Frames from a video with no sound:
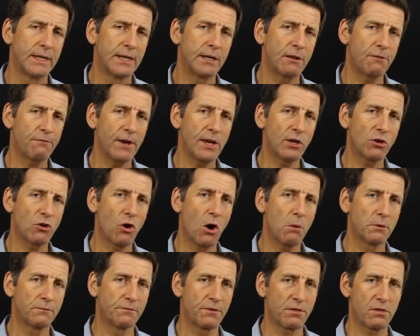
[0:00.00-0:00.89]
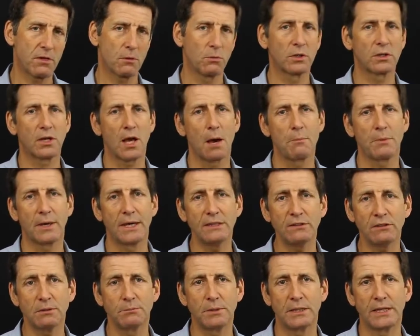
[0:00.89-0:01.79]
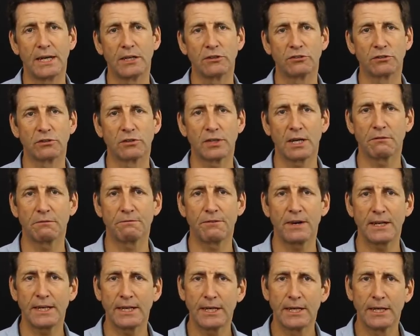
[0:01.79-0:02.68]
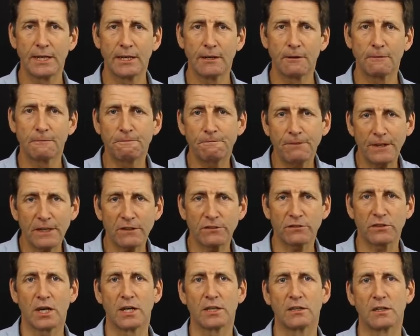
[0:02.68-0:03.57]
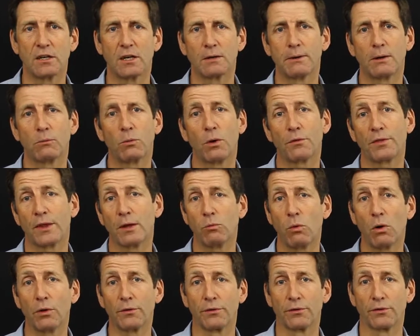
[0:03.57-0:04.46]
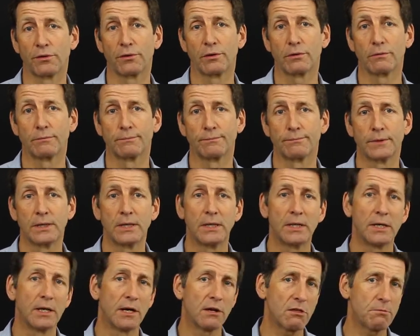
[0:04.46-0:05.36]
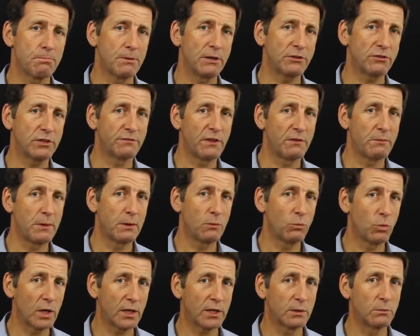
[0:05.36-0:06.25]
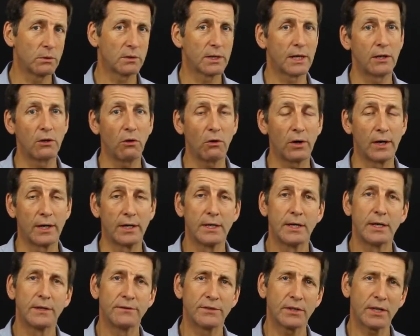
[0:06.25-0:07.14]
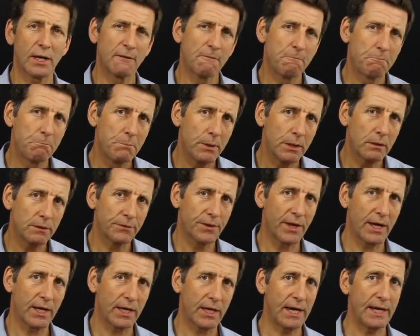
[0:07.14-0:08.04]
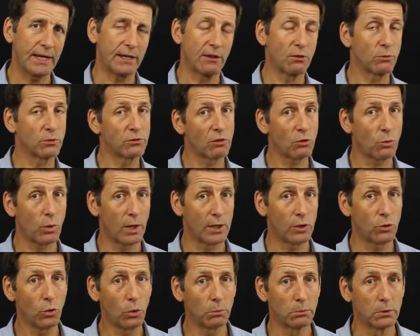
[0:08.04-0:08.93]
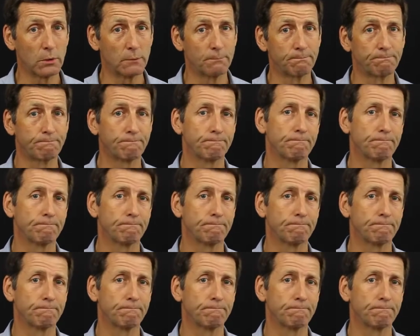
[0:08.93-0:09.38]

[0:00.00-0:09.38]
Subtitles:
It's very common for someone coming into mediation to have a fairly fixed idea about what they want, especially if they've been working with their lawyer to kind of build their case, which is quite normal.